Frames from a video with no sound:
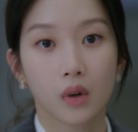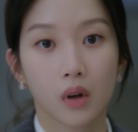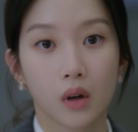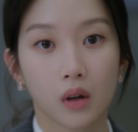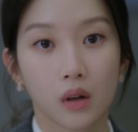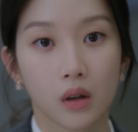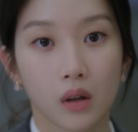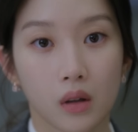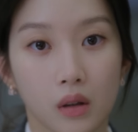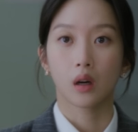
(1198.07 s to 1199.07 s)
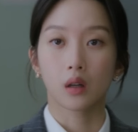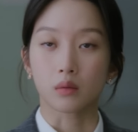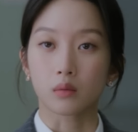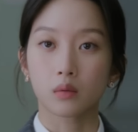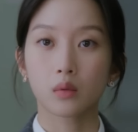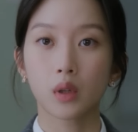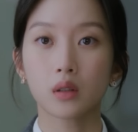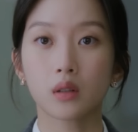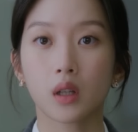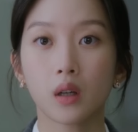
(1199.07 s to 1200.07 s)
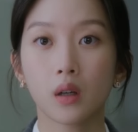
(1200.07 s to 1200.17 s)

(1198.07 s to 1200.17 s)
entered. Kang Hee-ji pretended